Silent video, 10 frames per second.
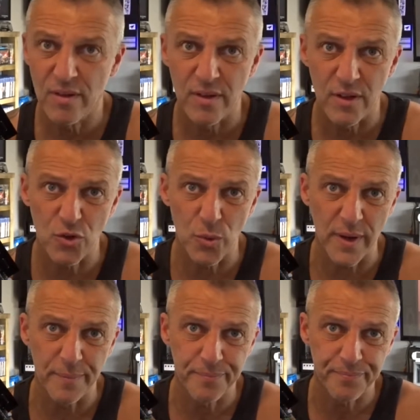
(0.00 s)
into
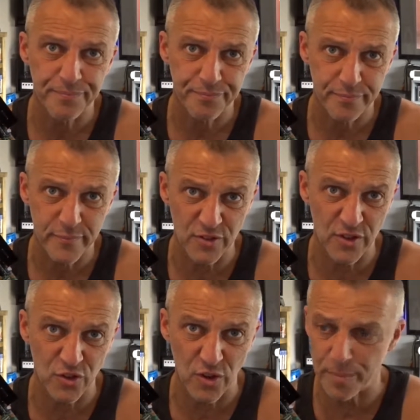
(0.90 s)
here, the
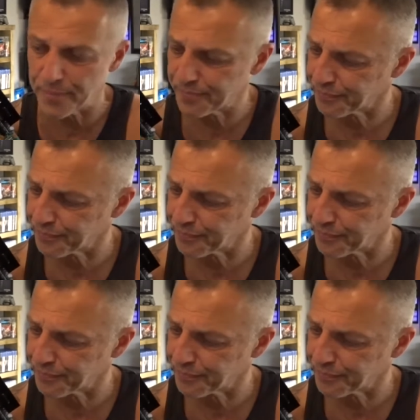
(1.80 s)
SID chip,